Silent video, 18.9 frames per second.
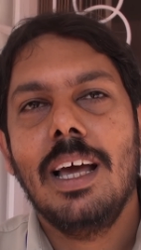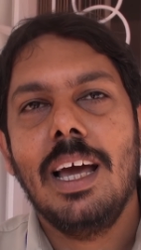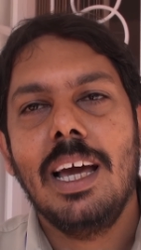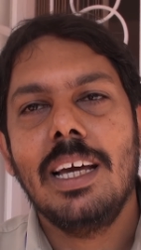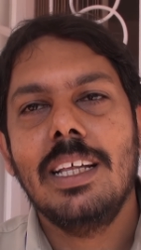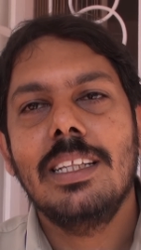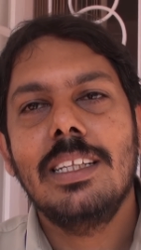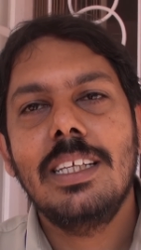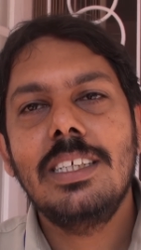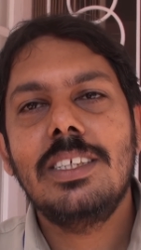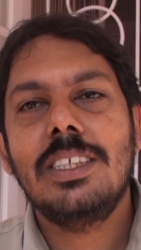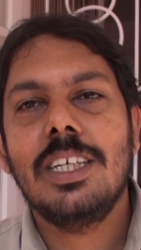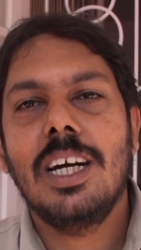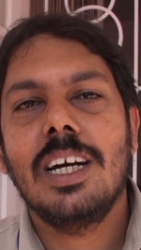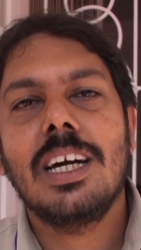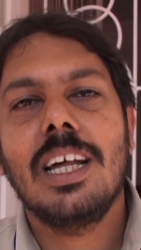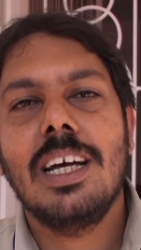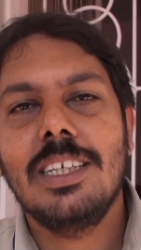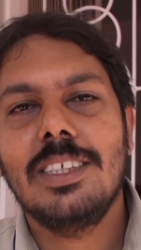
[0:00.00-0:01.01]
and these
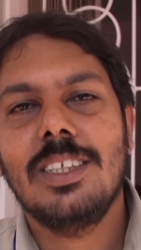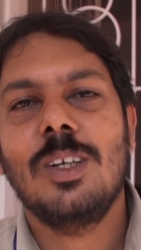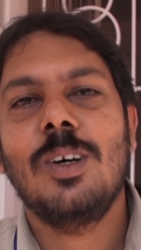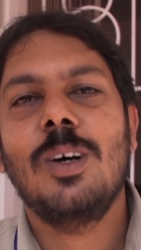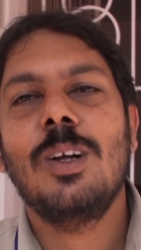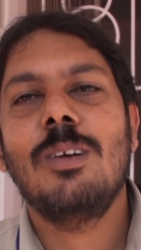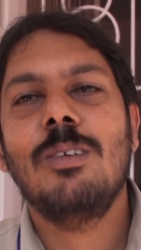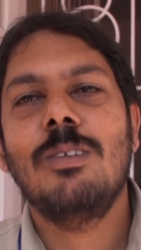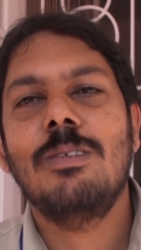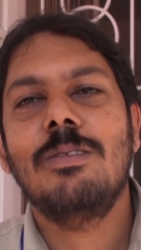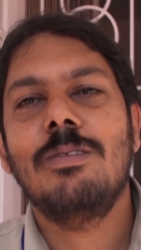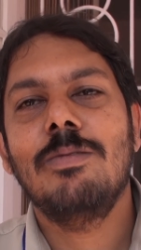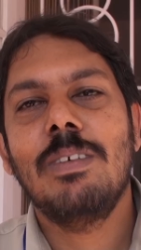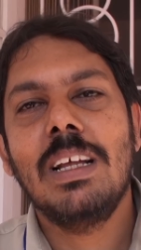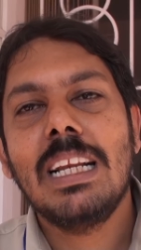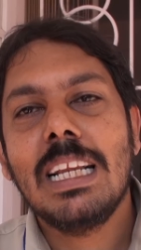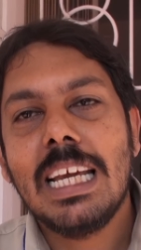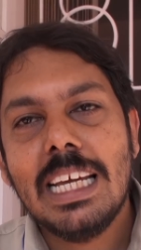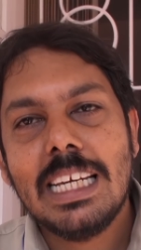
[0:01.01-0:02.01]
chagras and all
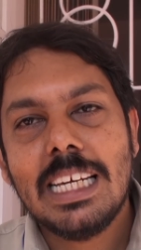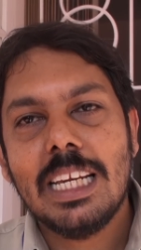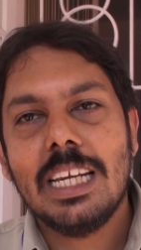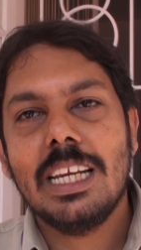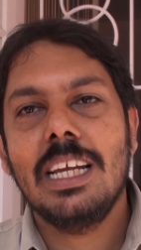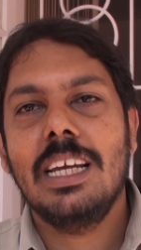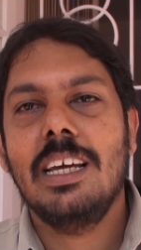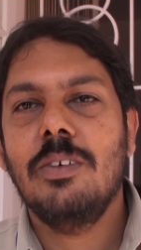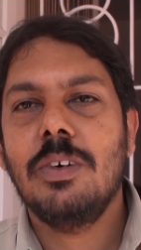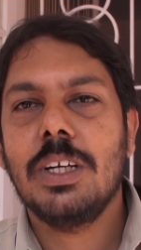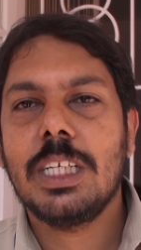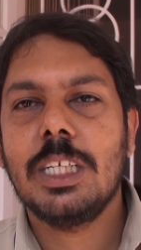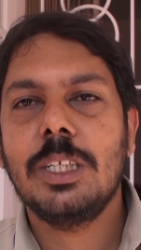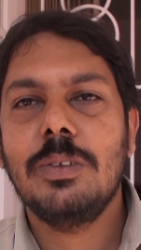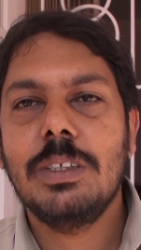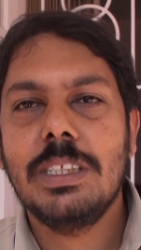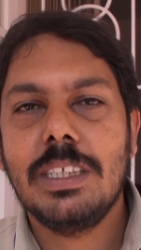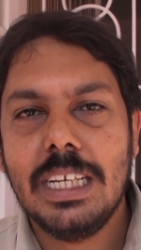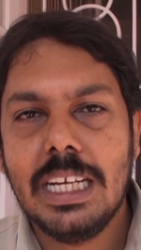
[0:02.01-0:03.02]
will get
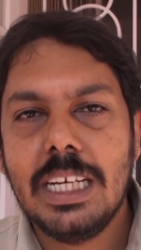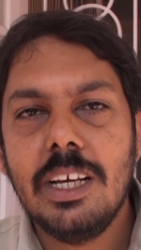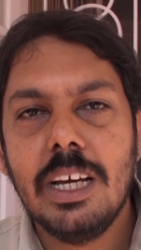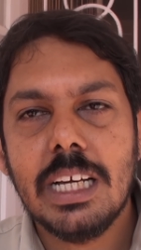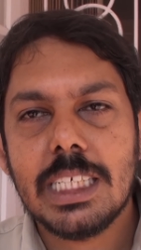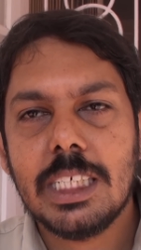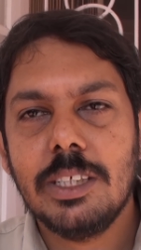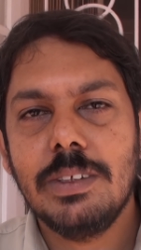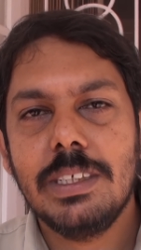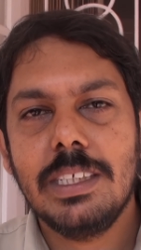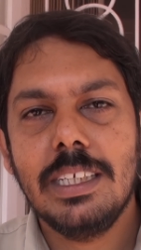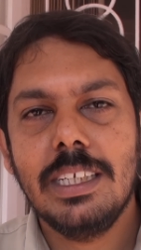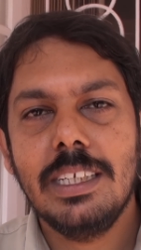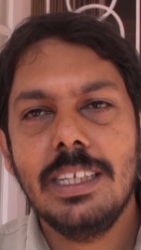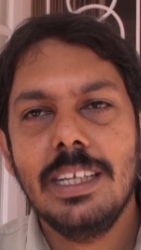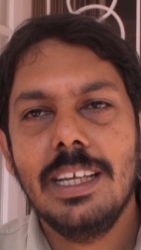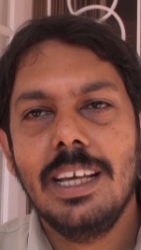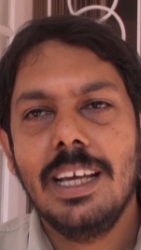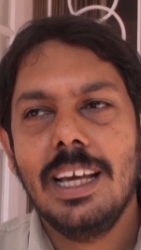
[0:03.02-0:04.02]
affected with radioactivity
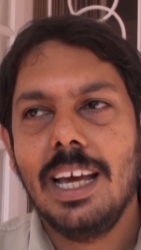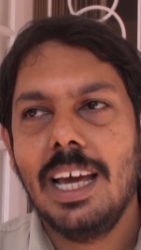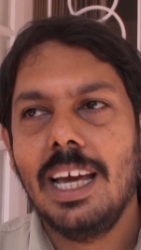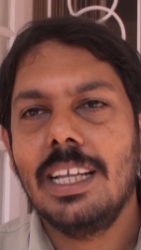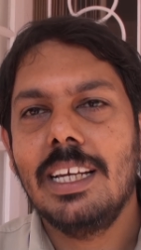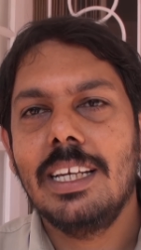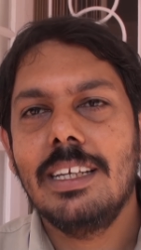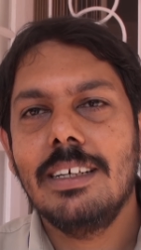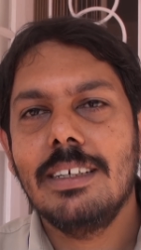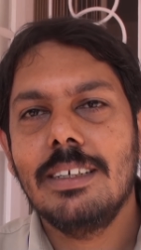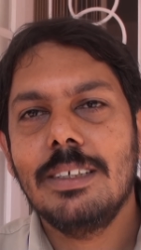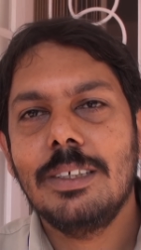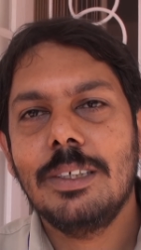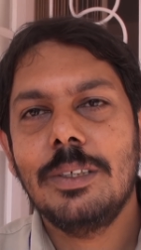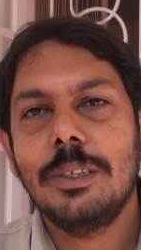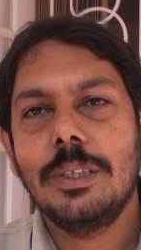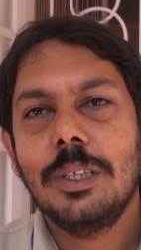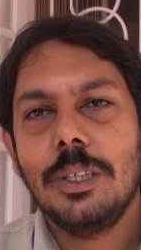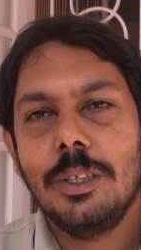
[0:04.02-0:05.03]
and uh, uh,
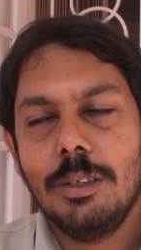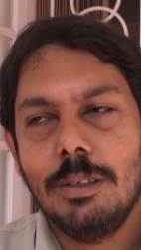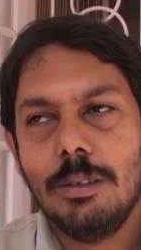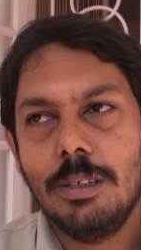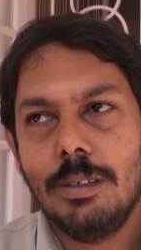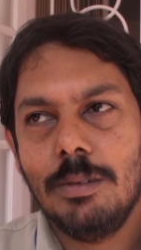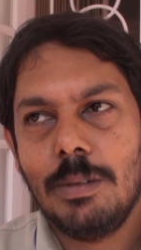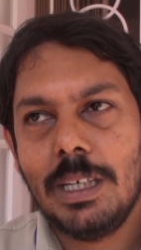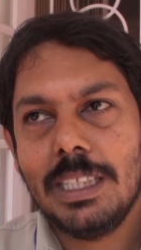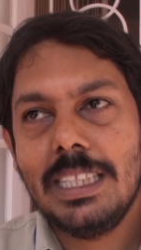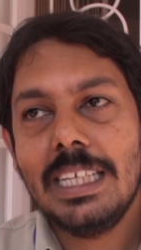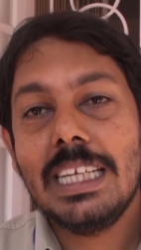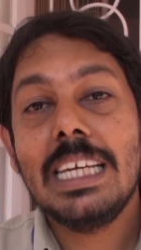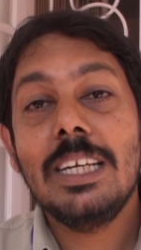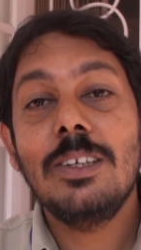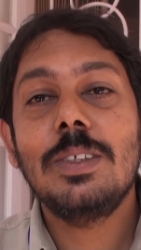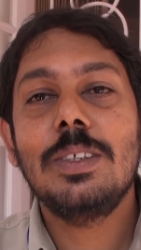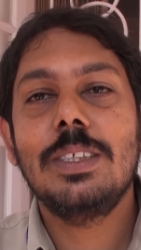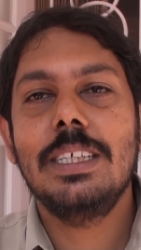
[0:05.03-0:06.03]
matik
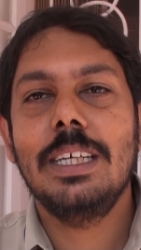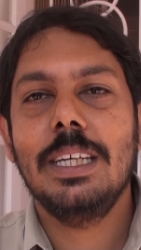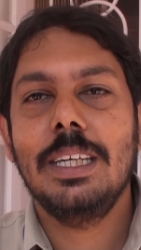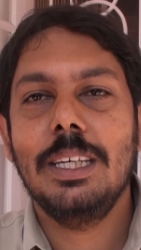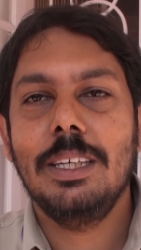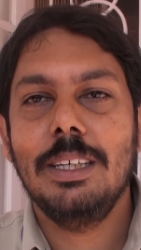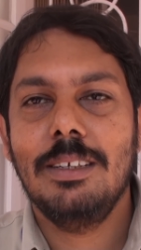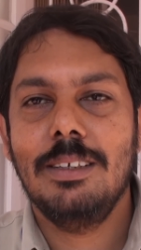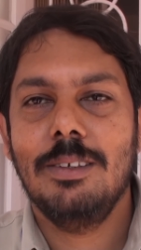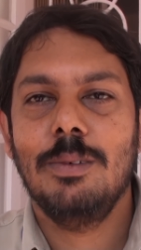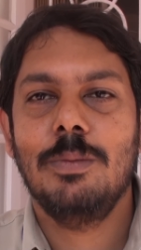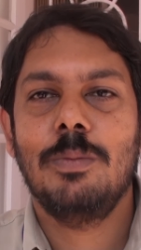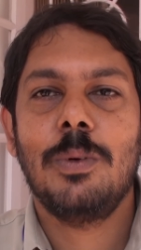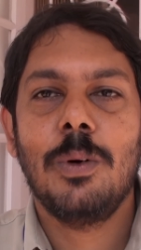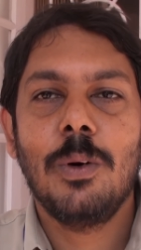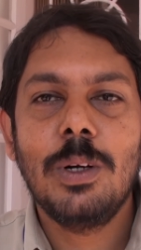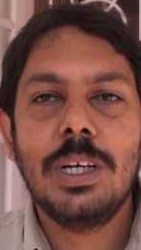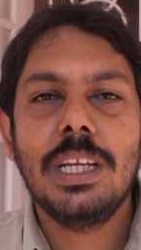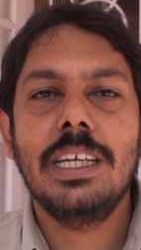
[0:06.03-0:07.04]
is the
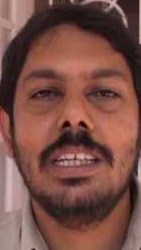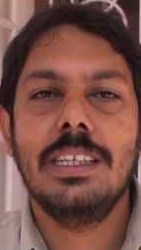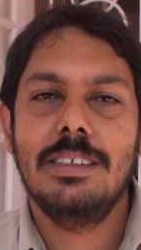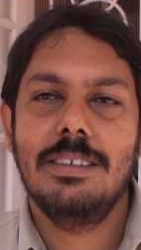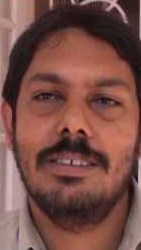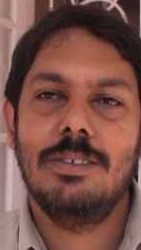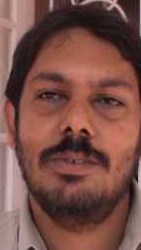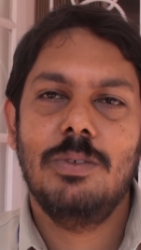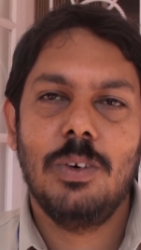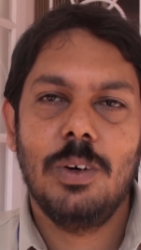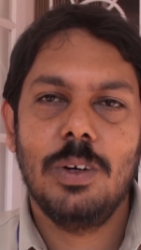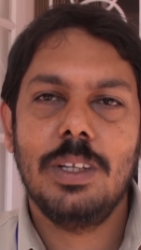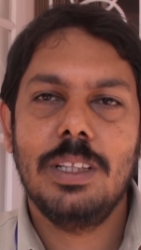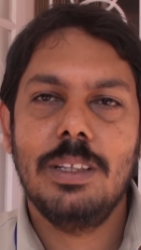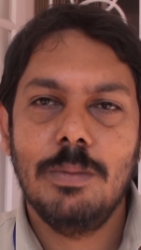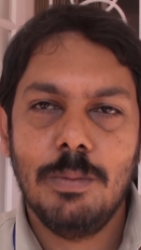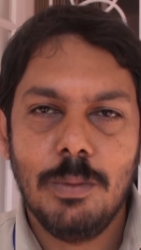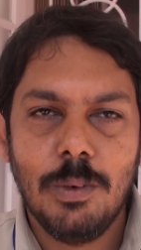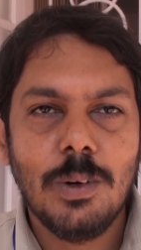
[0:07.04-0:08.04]
protein for
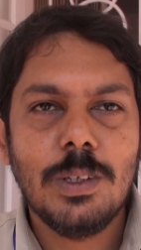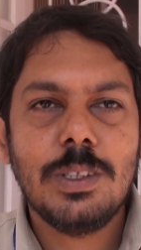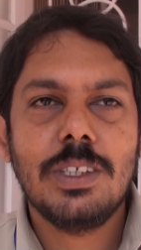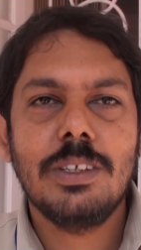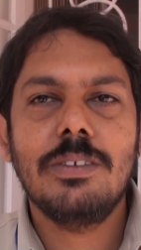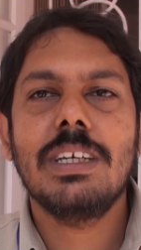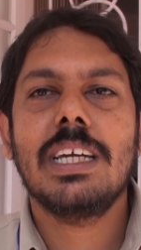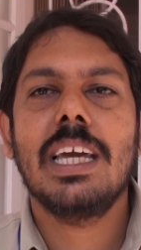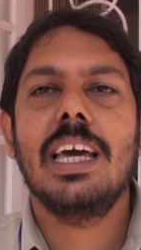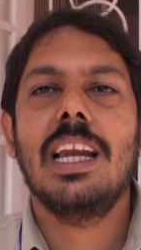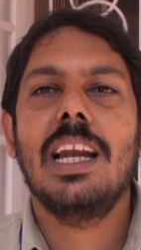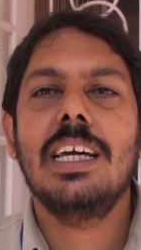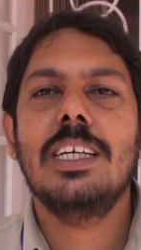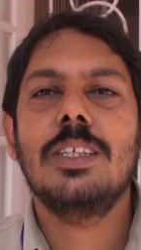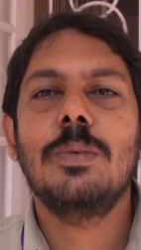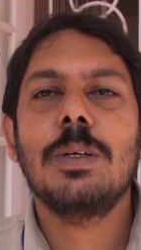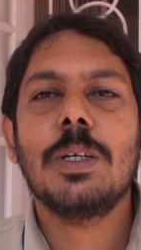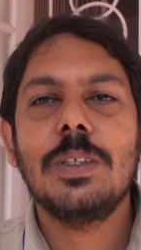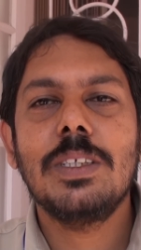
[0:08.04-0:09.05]
most of the
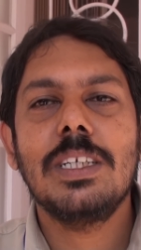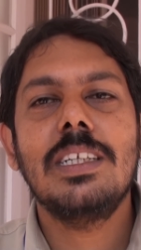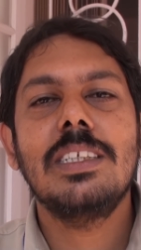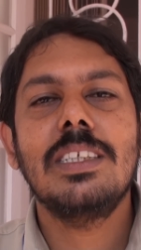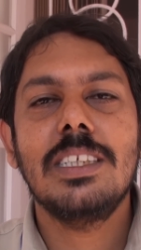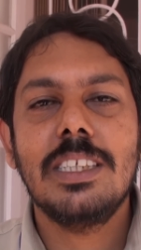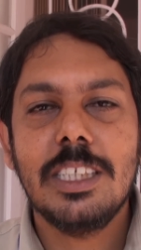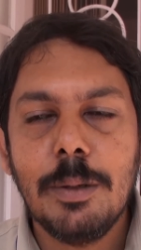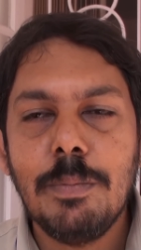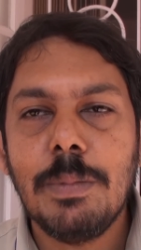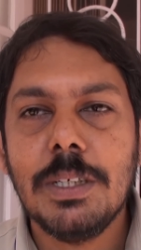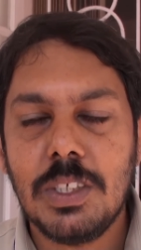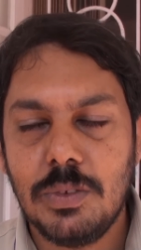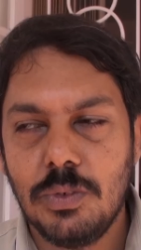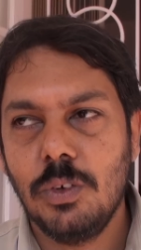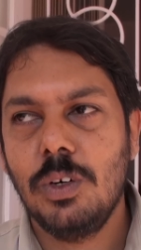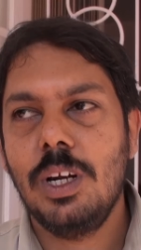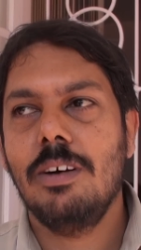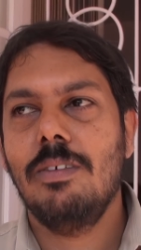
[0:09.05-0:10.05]
Keralais because it is the cheapest
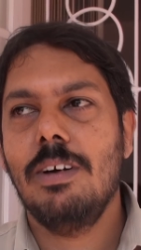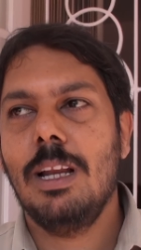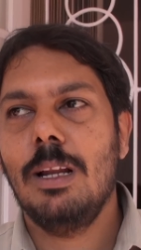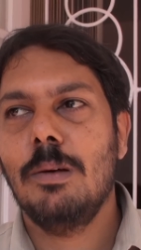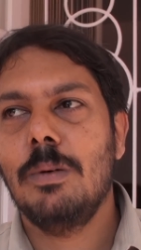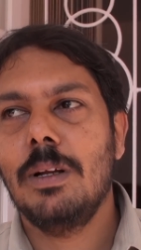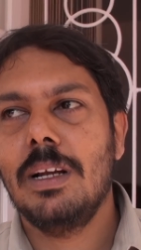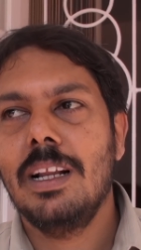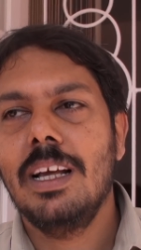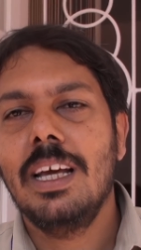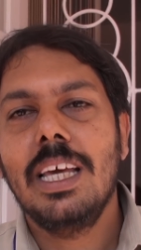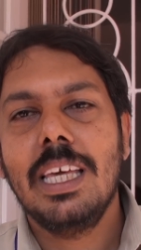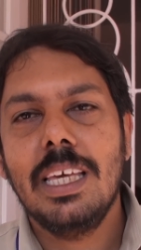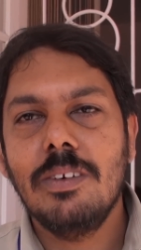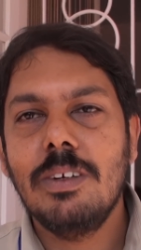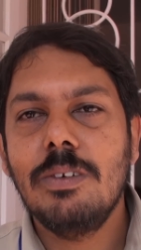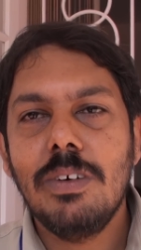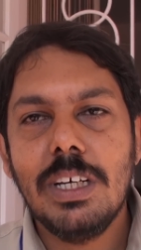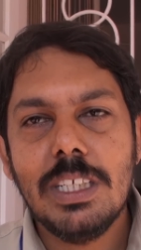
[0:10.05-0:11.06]
food available.
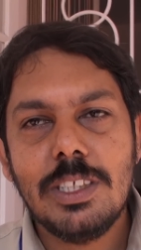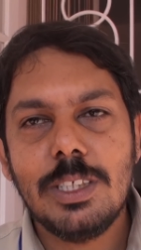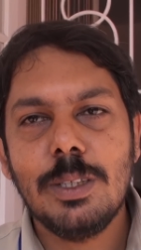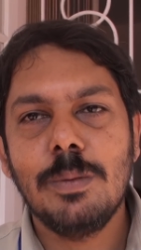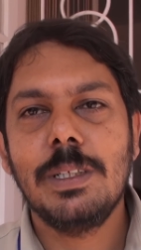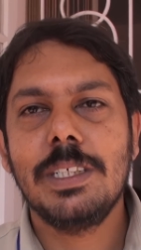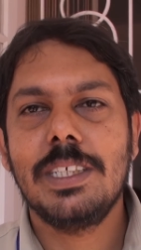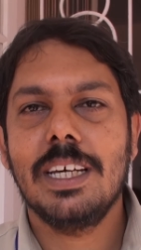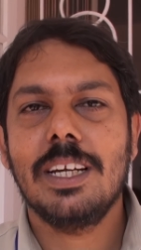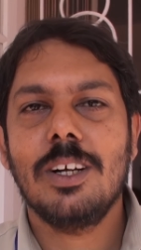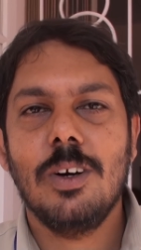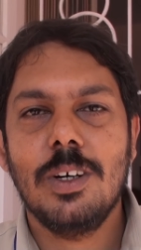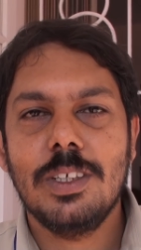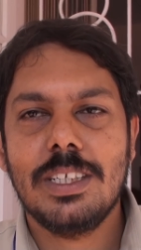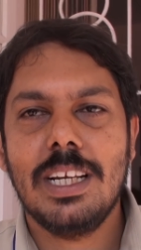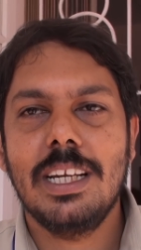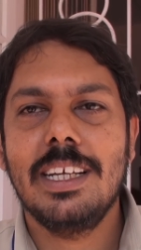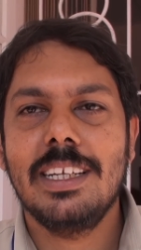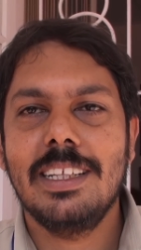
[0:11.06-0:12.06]
Even vegetables are
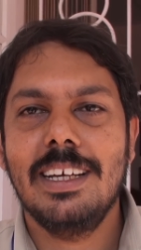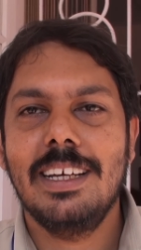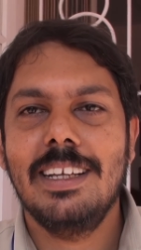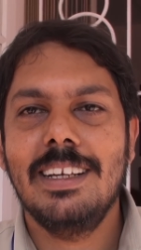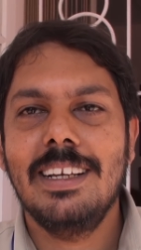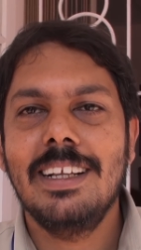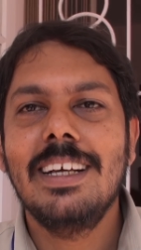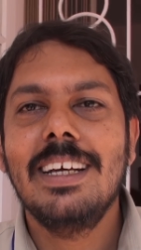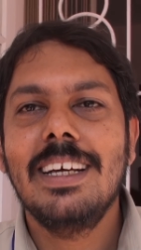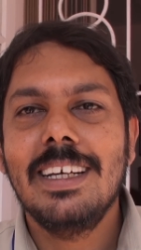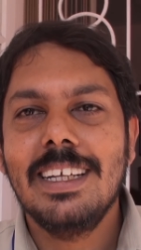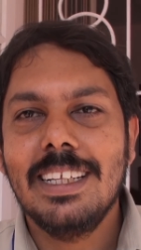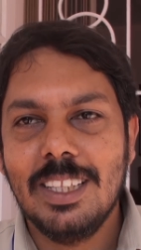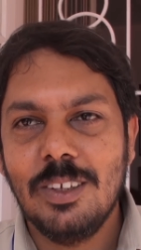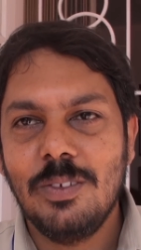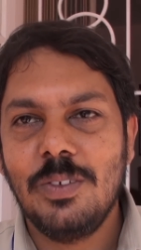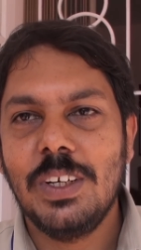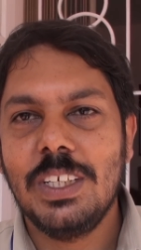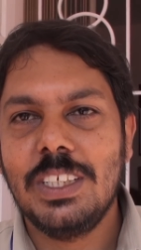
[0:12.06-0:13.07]
costlier than
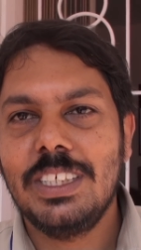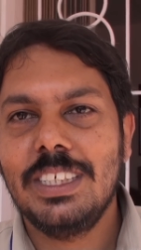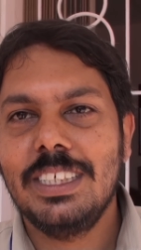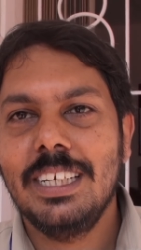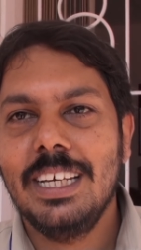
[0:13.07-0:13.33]
the fish.